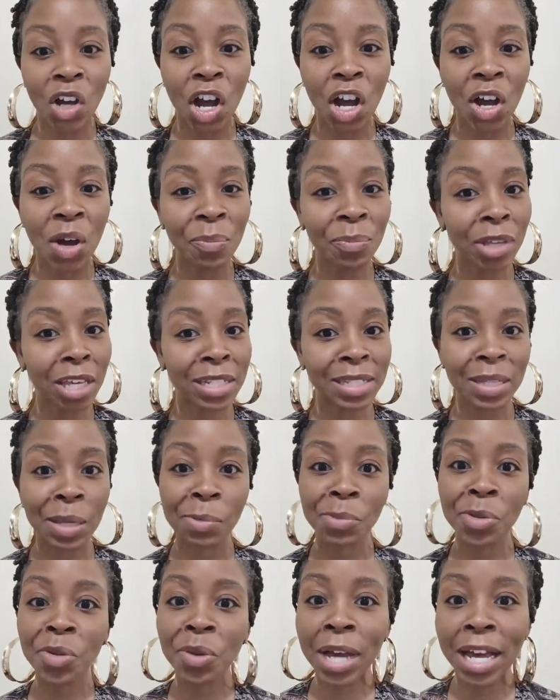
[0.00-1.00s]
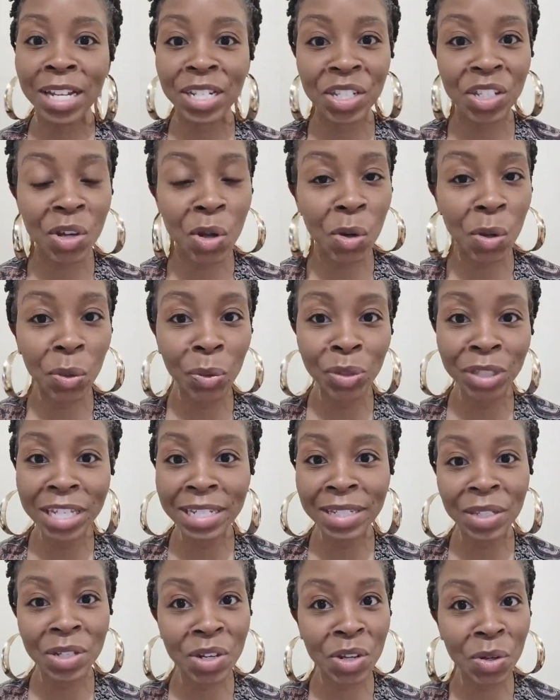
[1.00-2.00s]
um, and some of you guys know
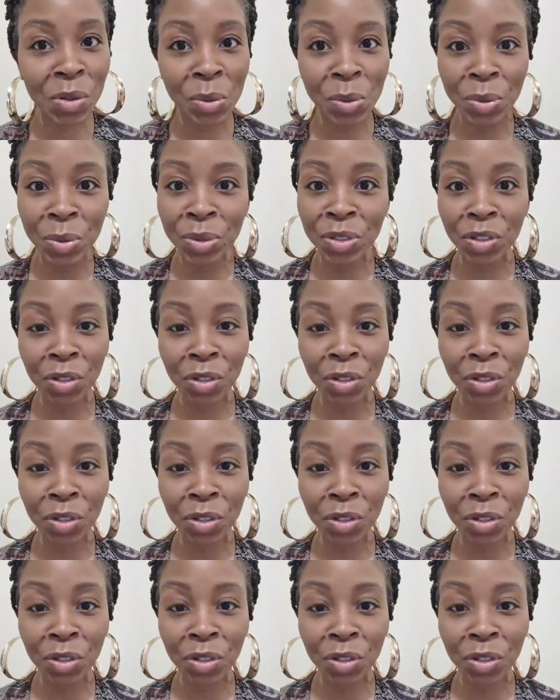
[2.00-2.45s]
Lisa Nichols.